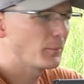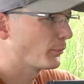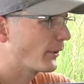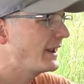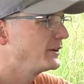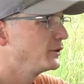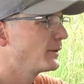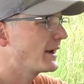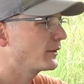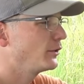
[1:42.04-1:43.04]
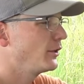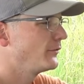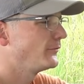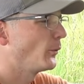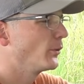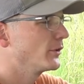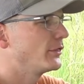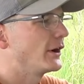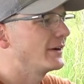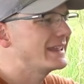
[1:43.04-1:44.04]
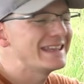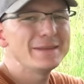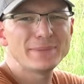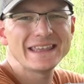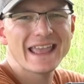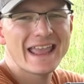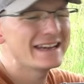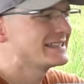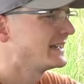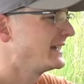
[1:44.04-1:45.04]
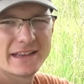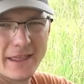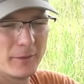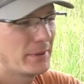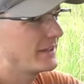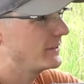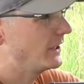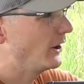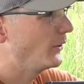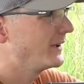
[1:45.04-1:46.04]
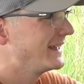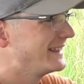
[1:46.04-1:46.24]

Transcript: brand new reticle for their EP-8 LPVO.